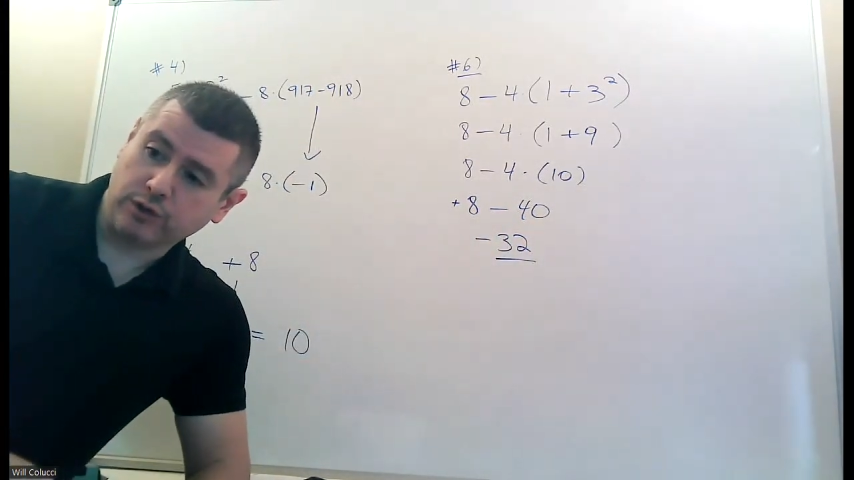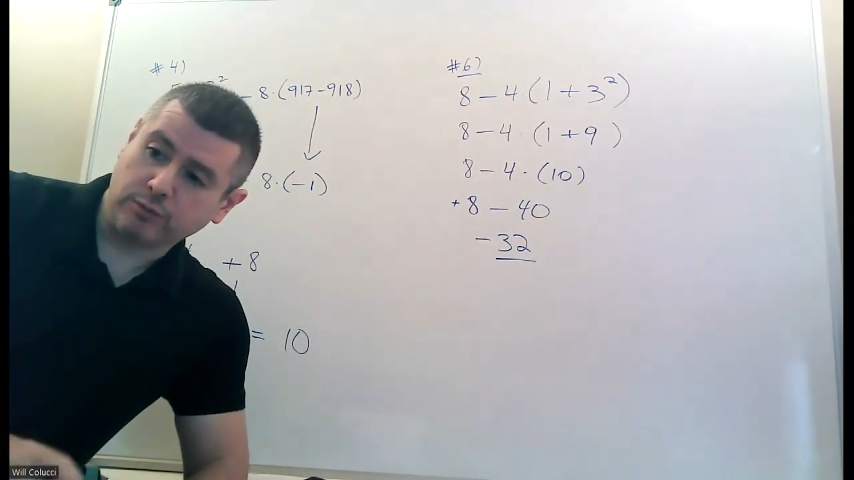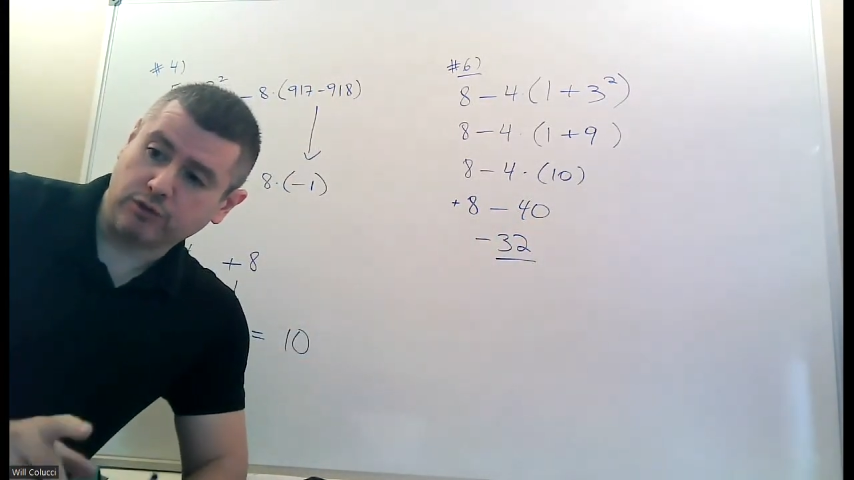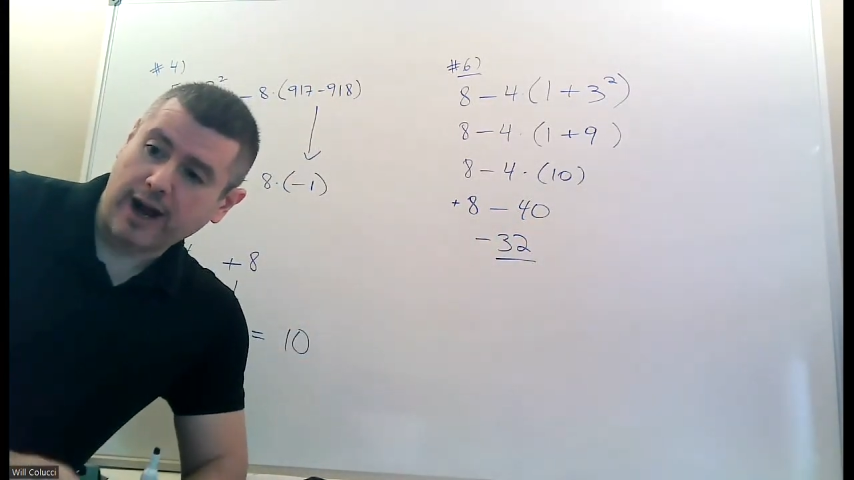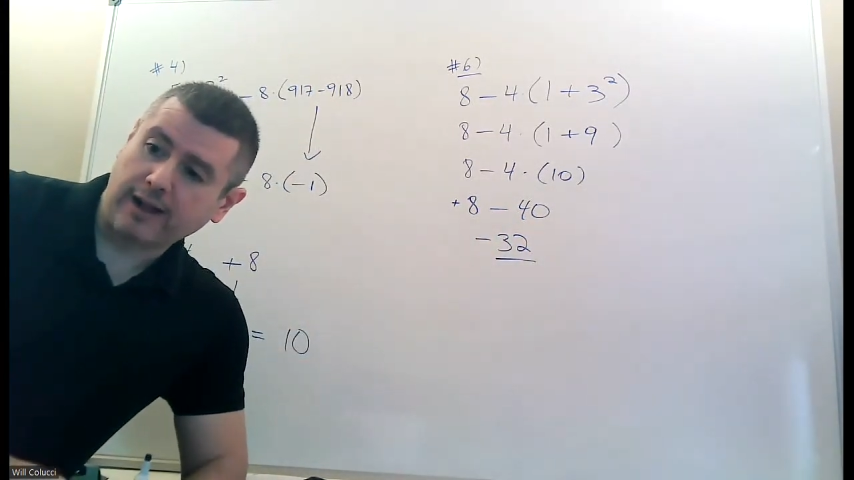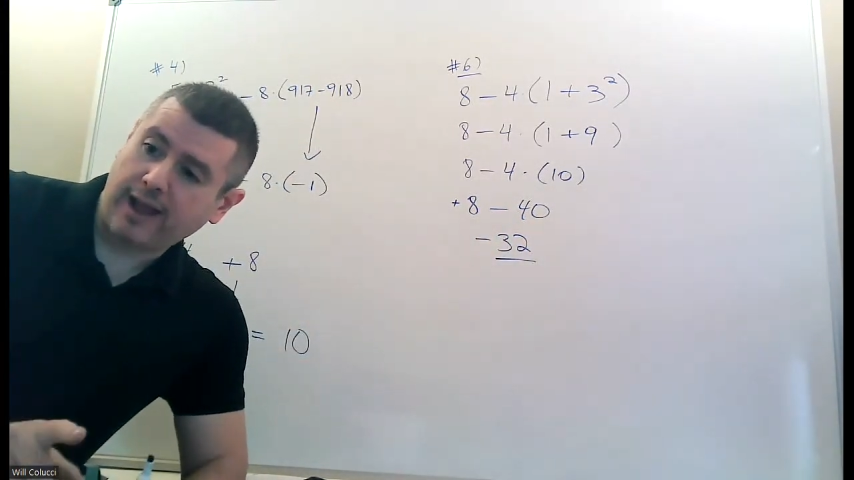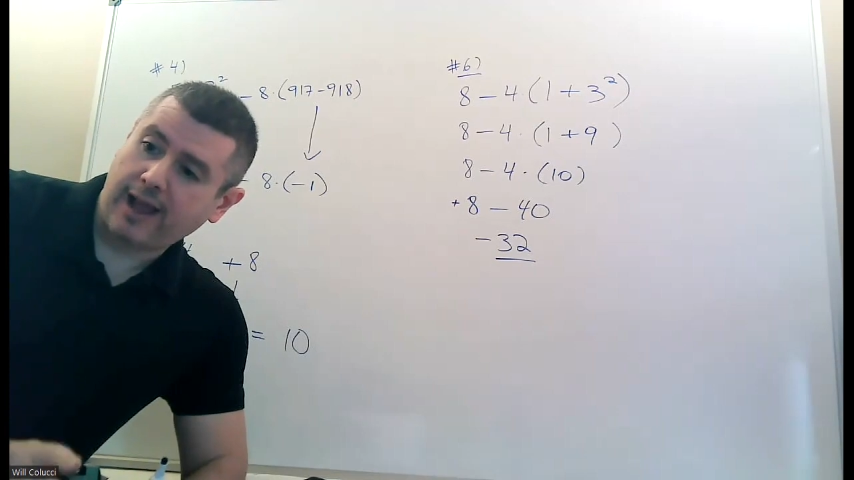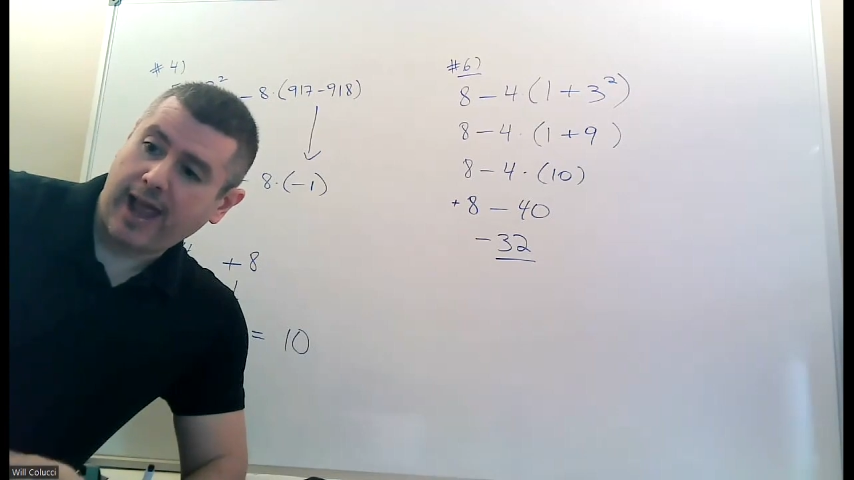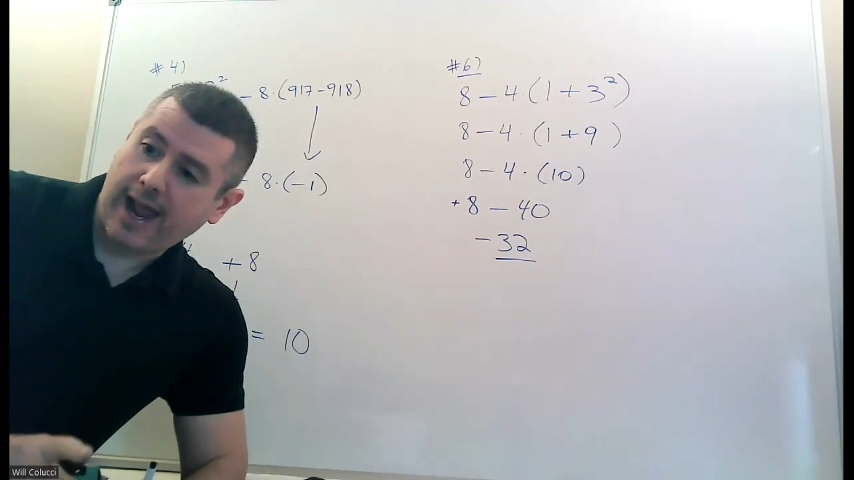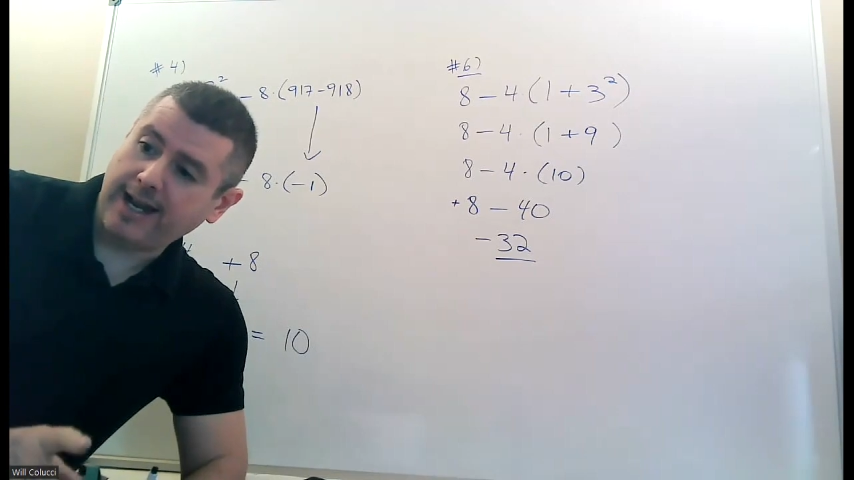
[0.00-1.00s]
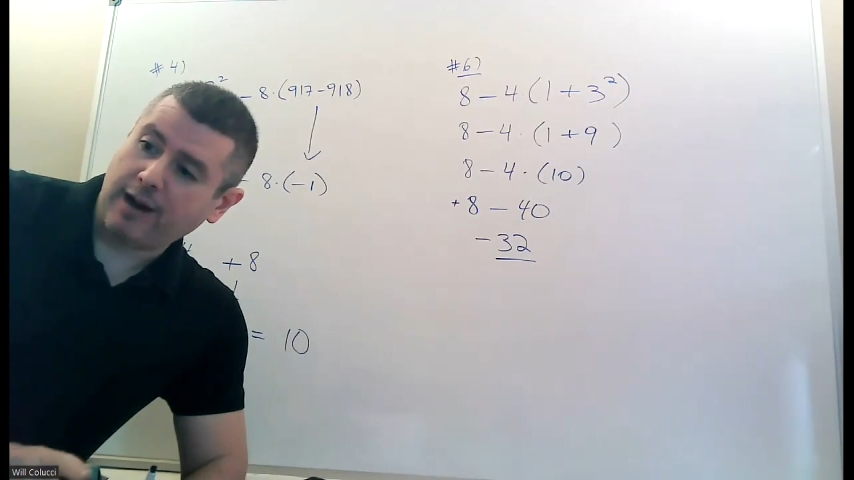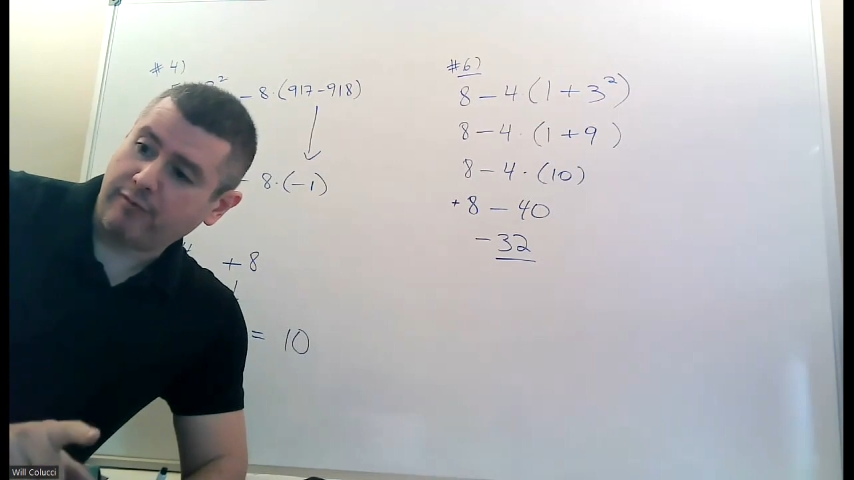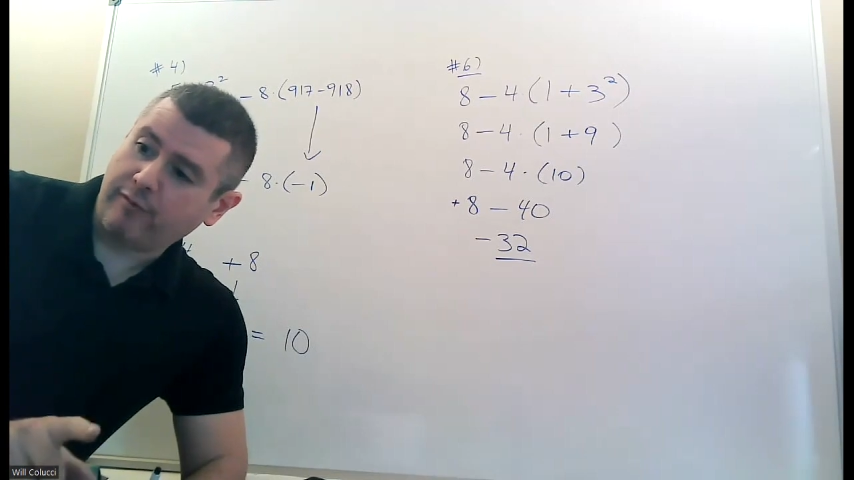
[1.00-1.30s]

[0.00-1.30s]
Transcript: When you subtract 8